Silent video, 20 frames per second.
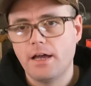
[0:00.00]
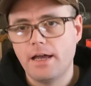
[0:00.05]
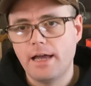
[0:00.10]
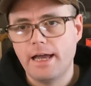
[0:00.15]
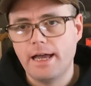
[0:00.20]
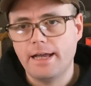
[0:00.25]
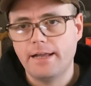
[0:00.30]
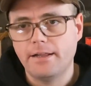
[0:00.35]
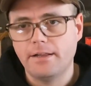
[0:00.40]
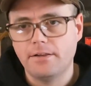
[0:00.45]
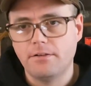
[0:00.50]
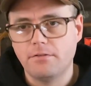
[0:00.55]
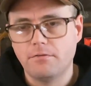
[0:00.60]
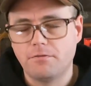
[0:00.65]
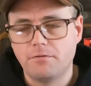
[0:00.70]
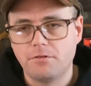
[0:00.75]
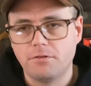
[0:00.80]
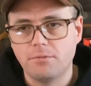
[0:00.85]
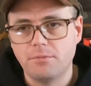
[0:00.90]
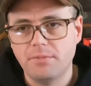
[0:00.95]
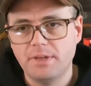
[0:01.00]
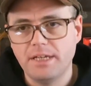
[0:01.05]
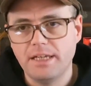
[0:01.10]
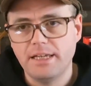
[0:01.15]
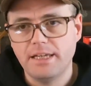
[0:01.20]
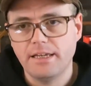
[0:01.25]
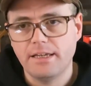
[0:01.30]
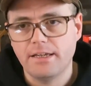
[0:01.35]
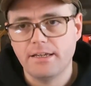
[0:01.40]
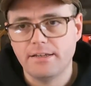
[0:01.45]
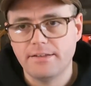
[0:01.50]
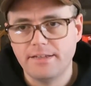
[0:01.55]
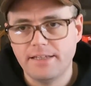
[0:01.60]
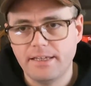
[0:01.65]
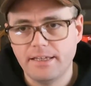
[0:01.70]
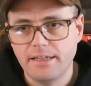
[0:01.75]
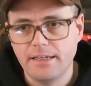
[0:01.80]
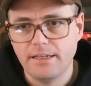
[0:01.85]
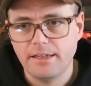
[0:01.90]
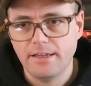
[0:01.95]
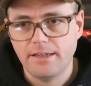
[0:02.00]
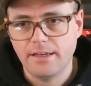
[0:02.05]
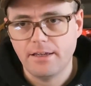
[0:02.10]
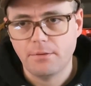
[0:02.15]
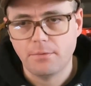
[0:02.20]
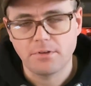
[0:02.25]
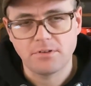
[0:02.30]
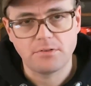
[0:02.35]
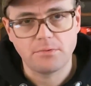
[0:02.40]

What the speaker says: And for me, it was